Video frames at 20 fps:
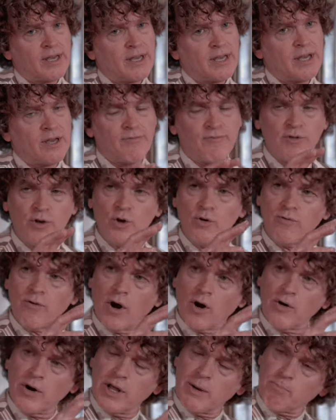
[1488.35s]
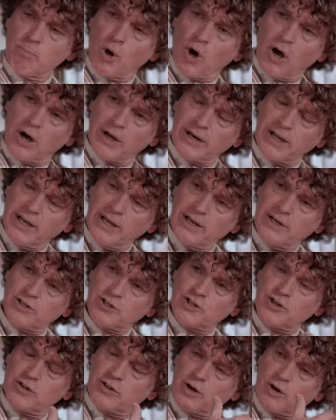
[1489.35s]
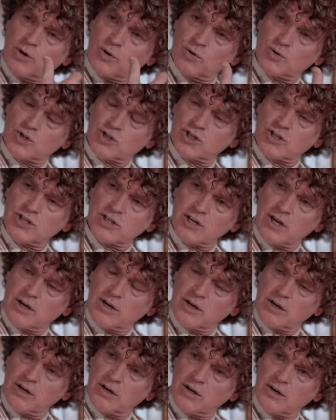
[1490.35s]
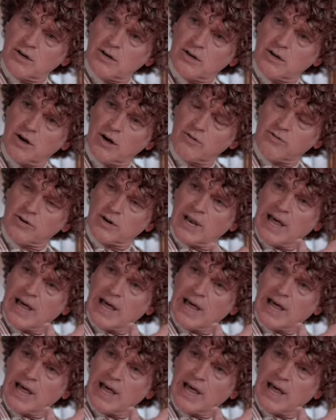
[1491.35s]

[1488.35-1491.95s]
if you've already bought into those other